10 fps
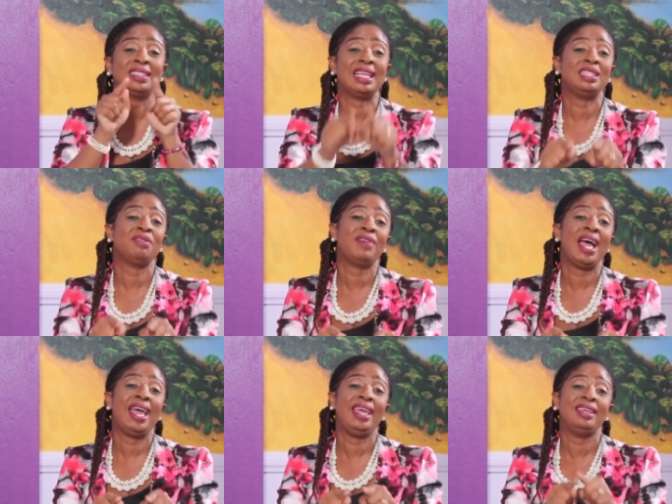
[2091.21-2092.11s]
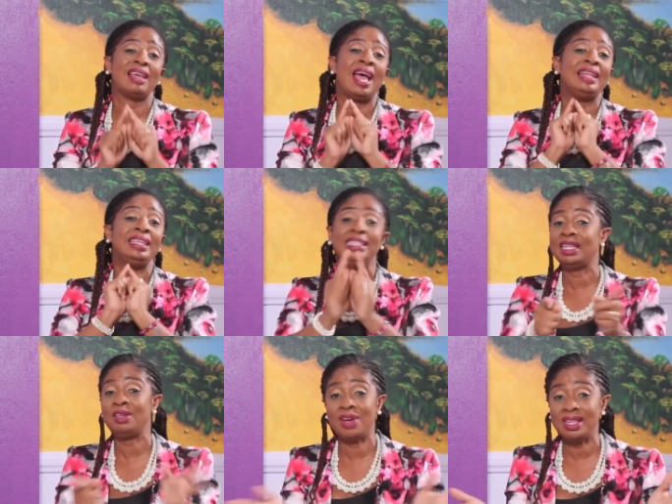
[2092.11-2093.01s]
sanctifies, and he
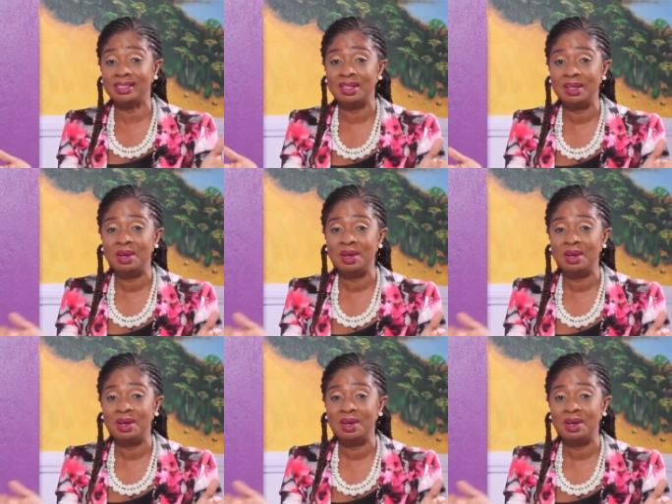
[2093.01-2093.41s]
delivers?